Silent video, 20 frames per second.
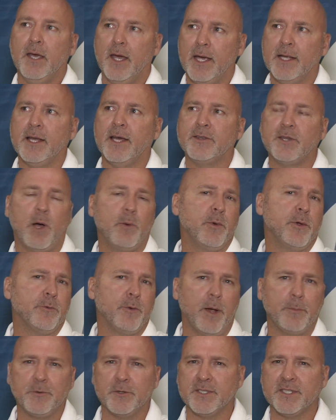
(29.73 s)
I thought we
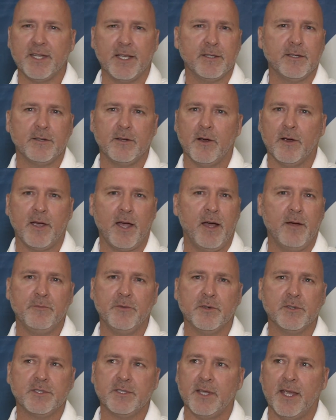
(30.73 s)
represented our
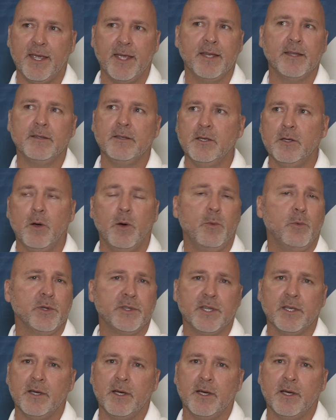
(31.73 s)
conference, and you know,